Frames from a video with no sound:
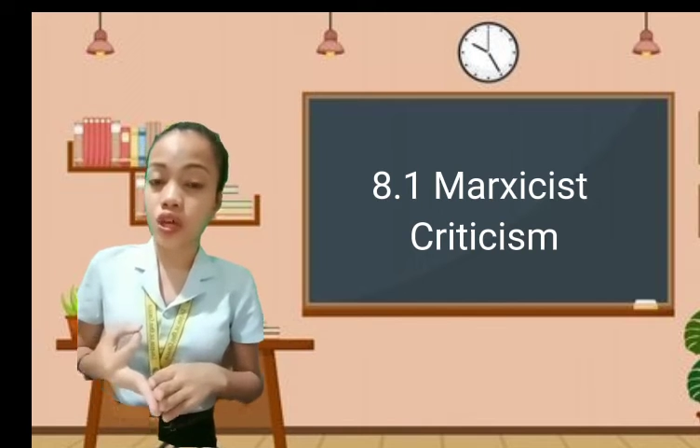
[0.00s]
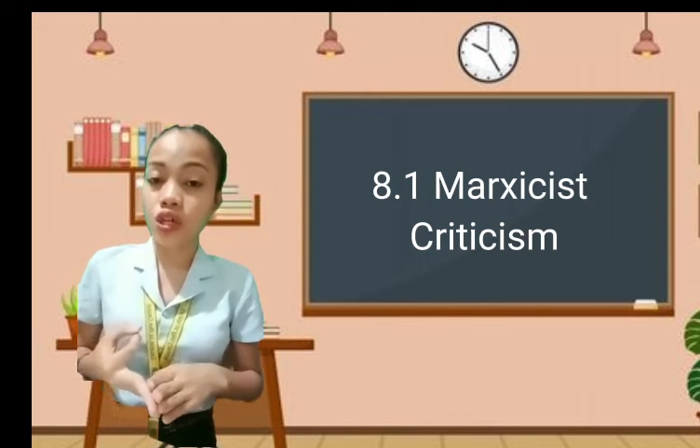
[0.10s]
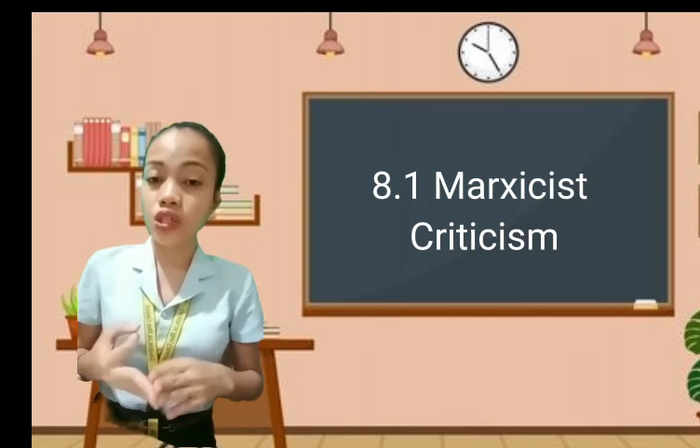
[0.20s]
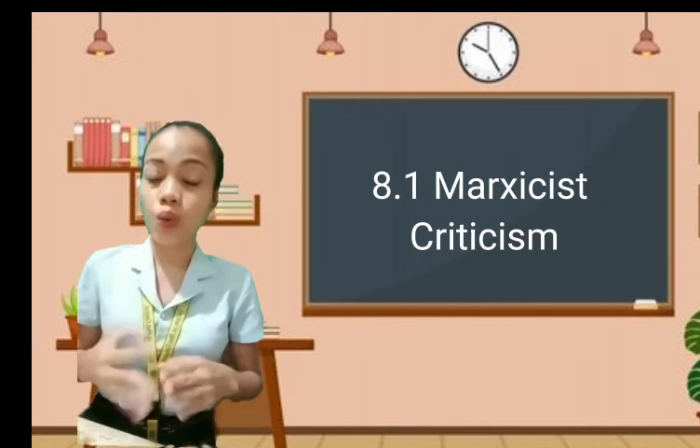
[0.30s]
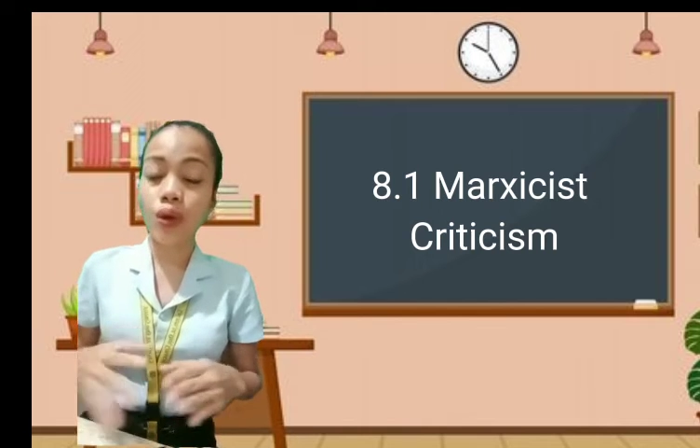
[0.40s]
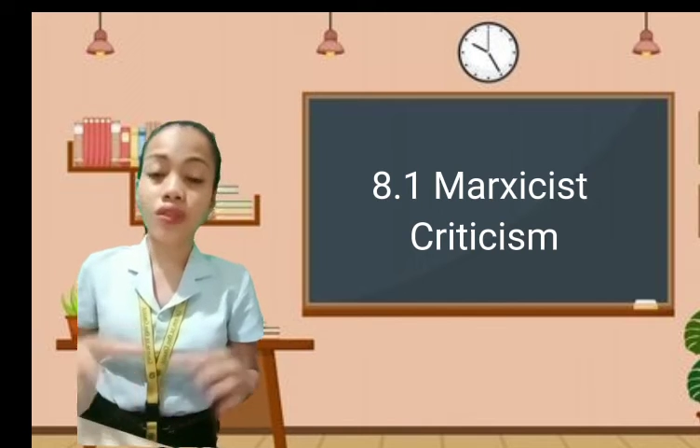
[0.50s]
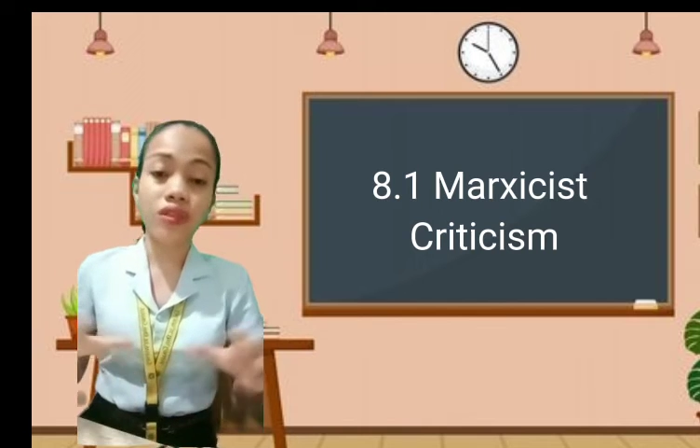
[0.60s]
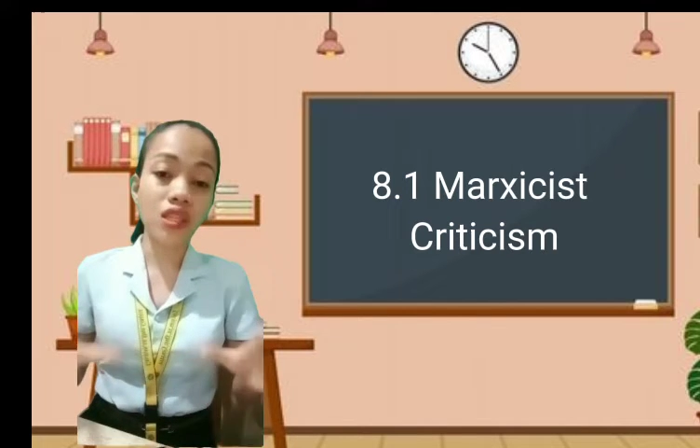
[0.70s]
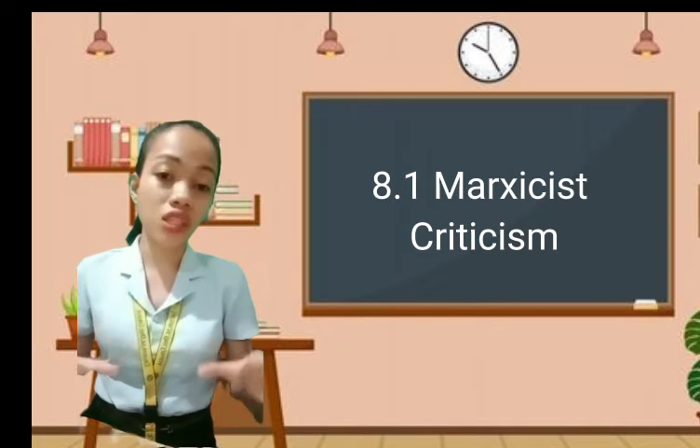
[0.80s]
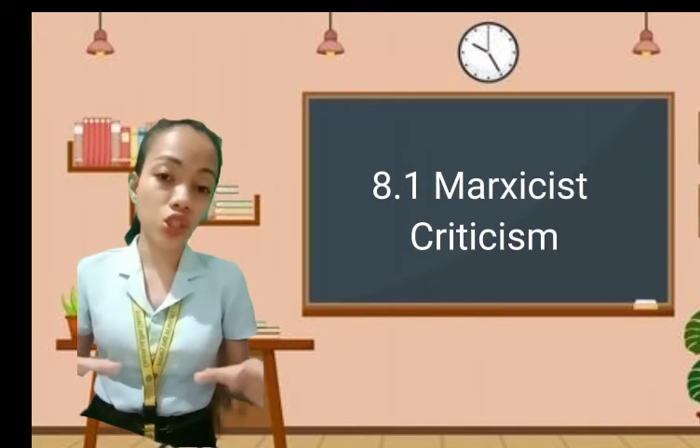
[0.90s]
So, in
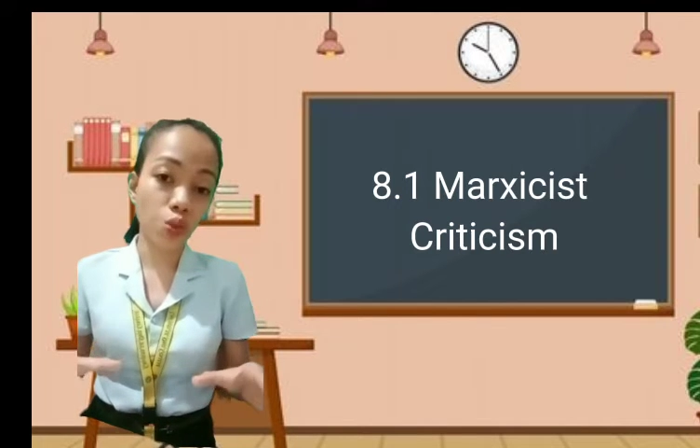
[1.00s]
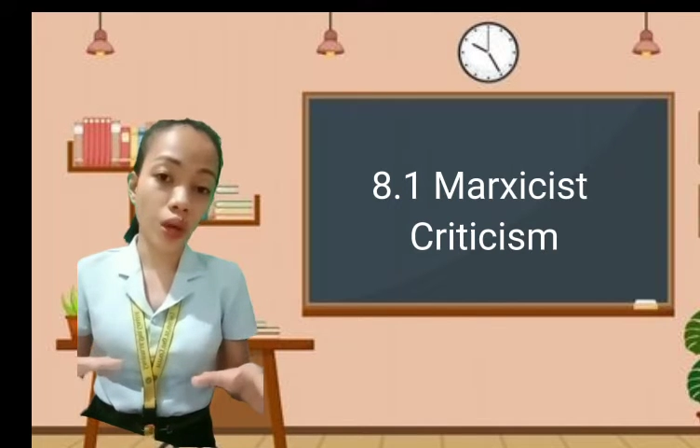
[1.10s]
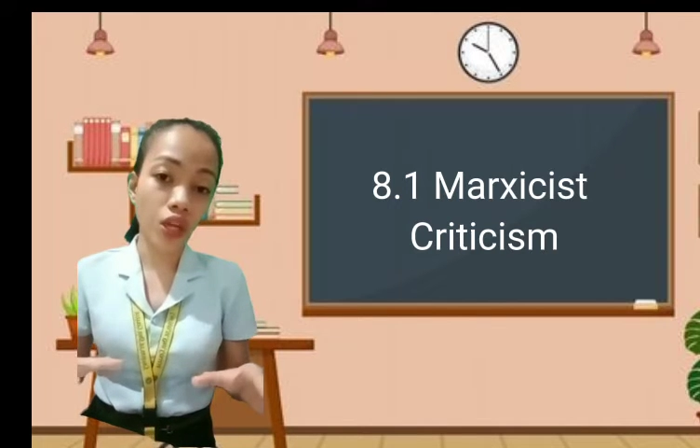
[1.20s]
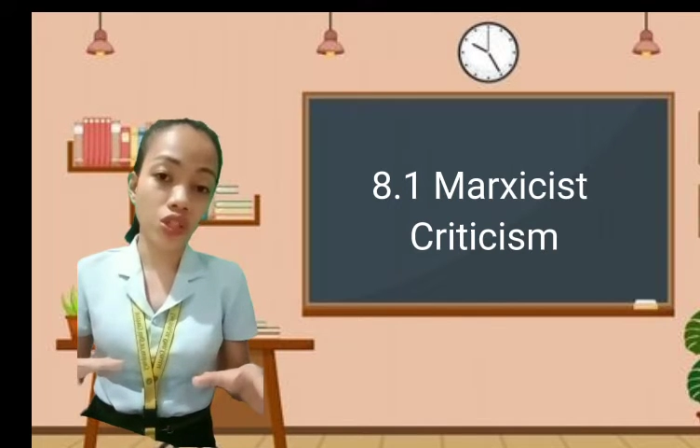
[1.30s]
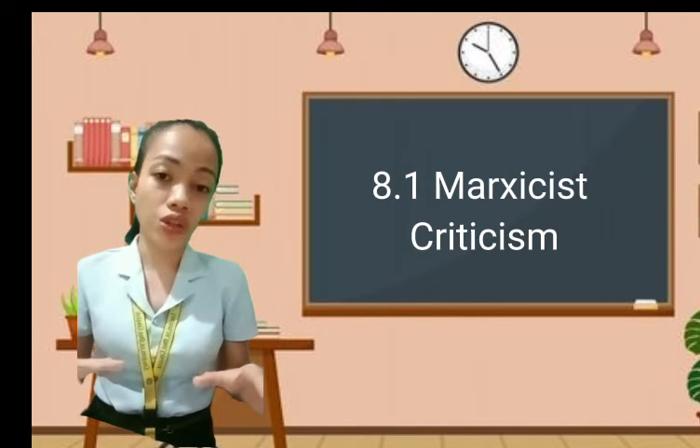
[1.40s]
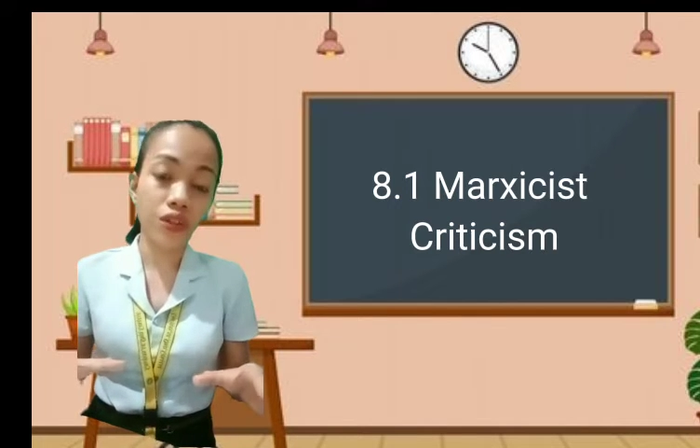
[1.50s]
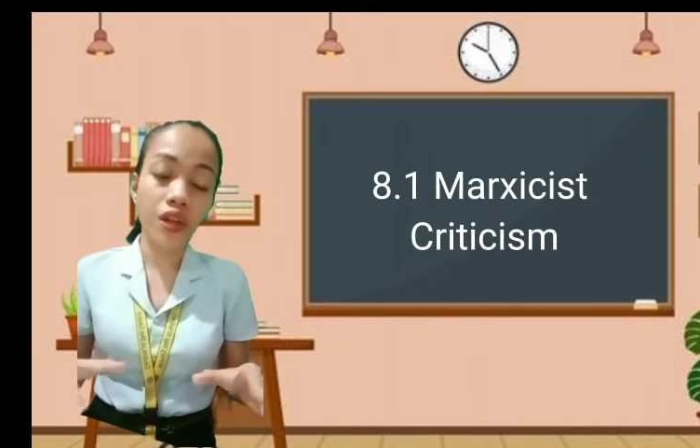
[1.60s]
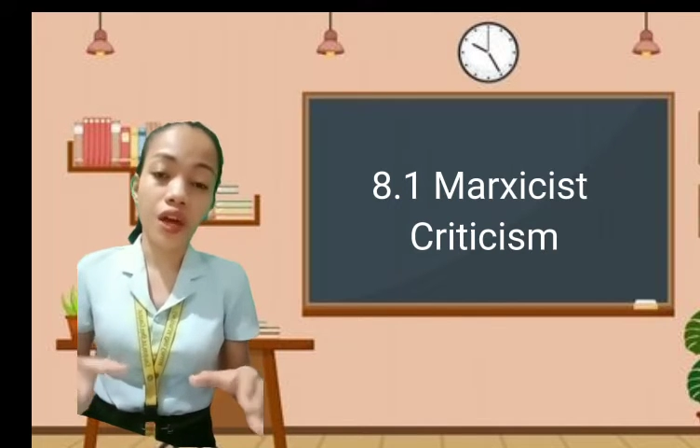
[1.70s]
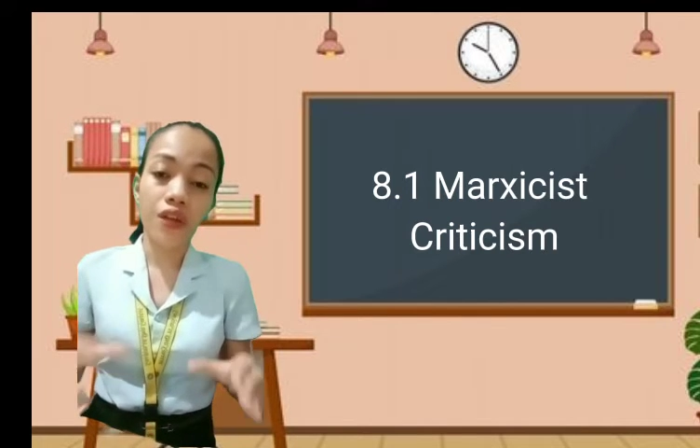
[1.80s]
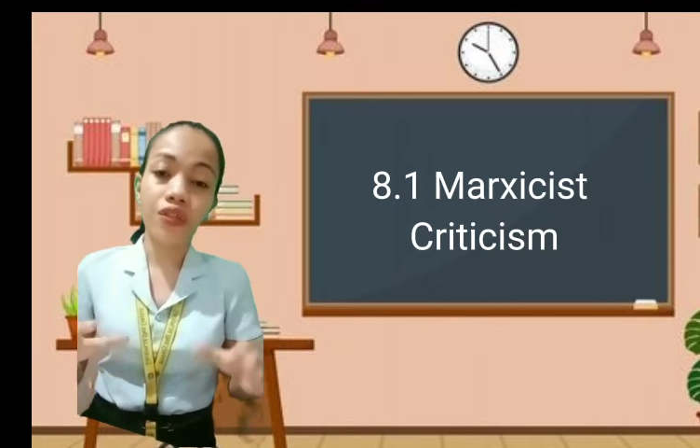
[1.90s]
this situation,